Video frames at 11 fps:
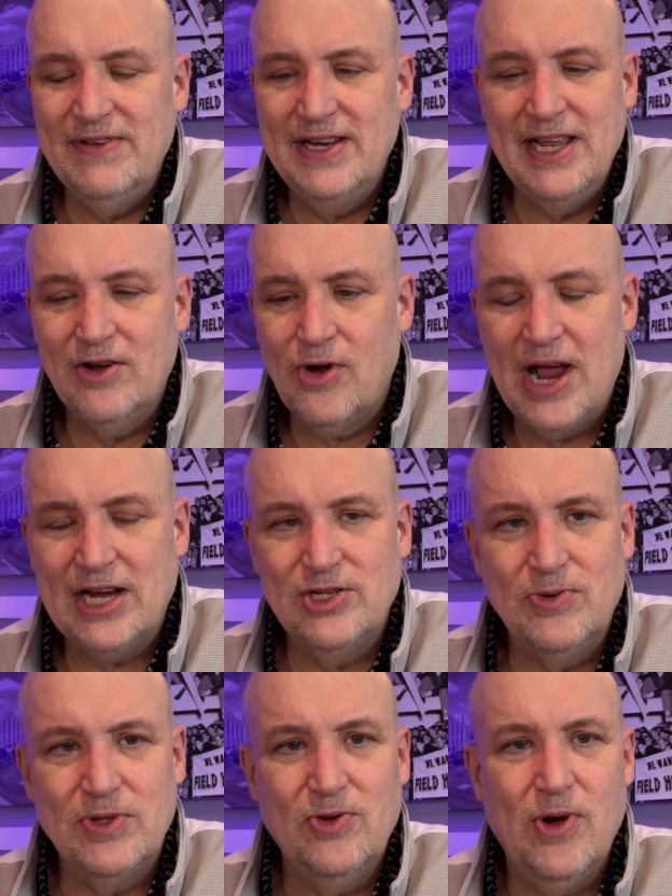Any interaction
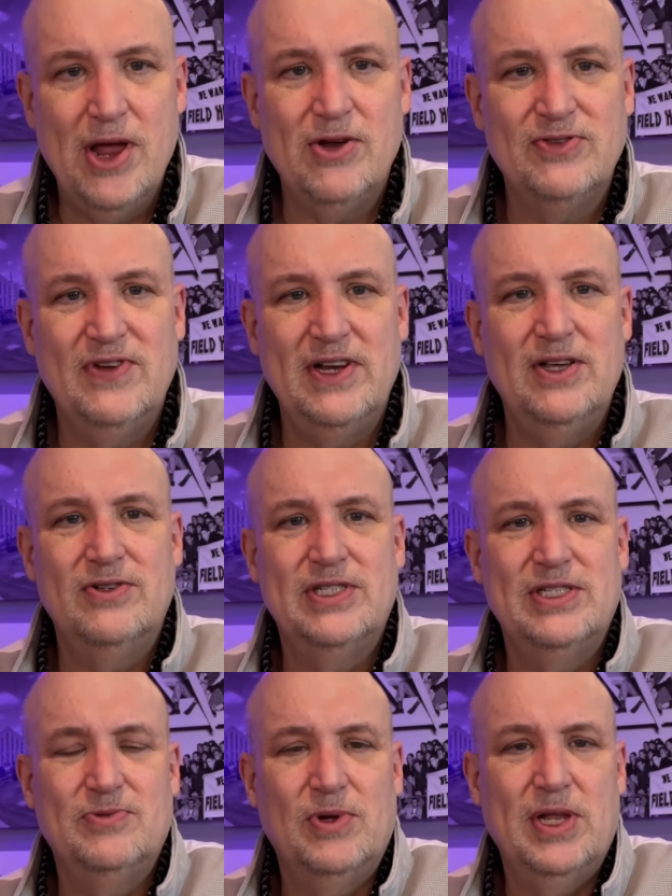with creators' videos
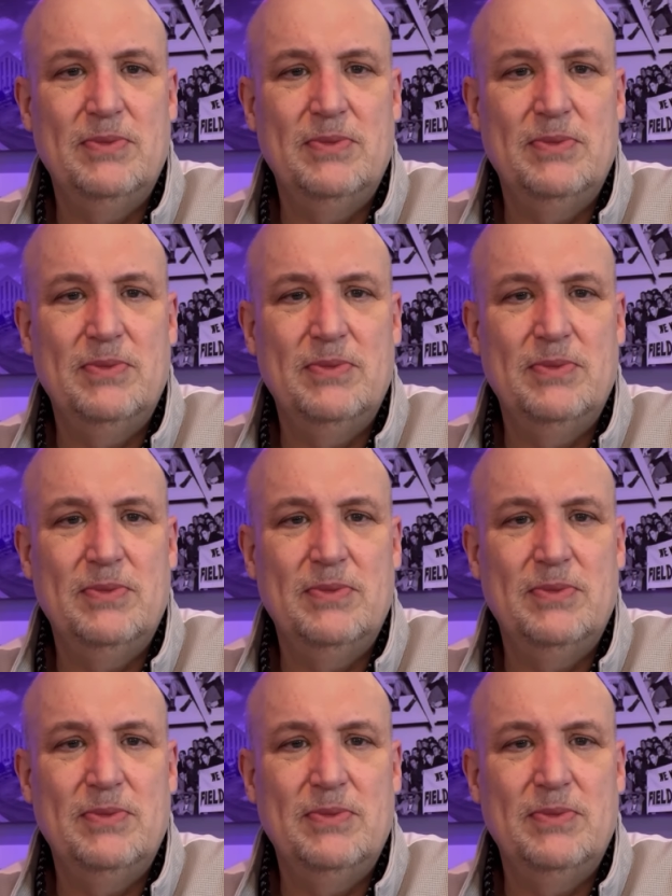is really